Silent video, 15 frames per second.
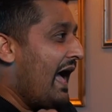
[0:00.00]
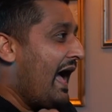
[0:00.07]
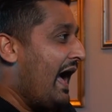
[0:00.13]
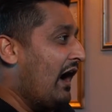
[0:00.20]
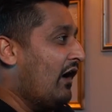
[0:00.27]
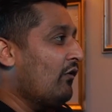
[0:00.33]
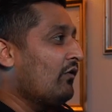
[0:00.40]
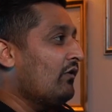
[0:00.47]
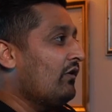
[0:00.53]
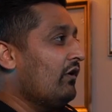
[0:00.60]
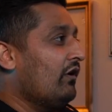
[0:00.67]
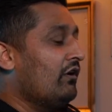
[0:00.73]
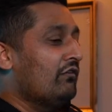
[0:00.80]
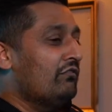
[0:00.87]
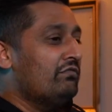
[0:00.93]
out
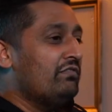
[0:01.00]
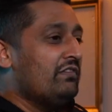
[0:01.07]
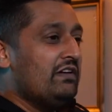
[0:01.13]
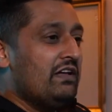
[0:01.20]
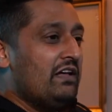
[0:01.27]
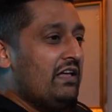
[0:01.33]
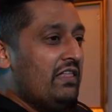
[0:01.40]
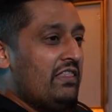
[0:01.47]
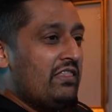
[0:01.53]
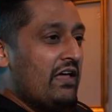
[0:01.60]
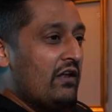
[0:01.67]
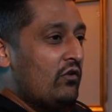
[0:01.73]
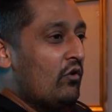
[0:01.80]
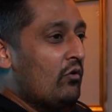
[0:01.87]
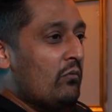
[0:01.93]
of their
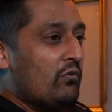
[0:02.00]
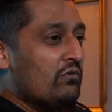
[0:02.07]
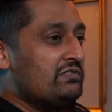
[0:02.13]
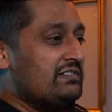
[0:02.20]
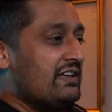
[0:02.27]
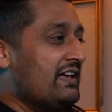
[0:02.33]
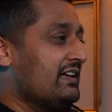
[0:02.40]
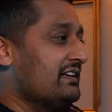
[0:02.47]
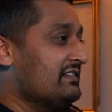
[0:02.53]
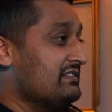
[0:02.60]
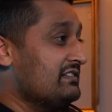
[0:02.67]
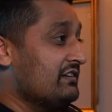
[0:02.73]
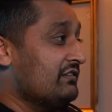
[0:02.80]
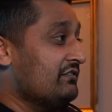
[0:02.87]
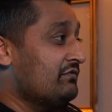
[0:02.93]
normal settings
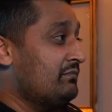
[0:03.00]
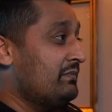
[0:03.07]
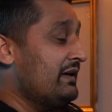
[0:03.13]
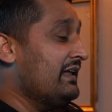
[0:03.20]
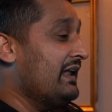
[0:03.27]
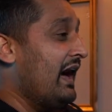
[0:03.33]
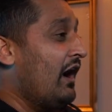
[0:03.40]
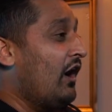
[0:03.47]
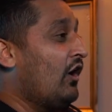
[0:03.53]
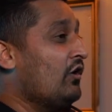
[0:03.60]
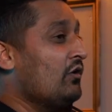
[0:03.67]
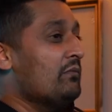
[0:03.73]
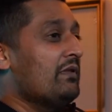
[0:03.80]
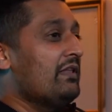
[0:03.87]
of being at home,